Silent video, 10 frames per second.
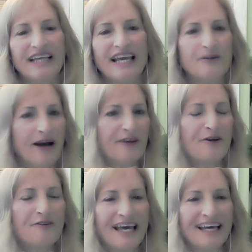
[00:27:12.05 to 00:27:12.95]
Anyway, I don't
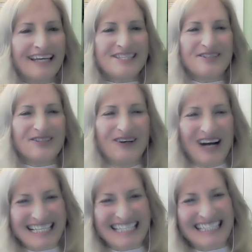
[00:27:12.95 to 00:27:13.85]
know if that answered your
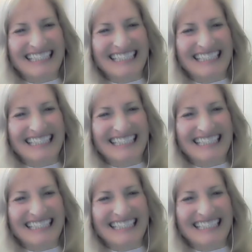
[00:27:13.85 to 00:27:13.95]
question.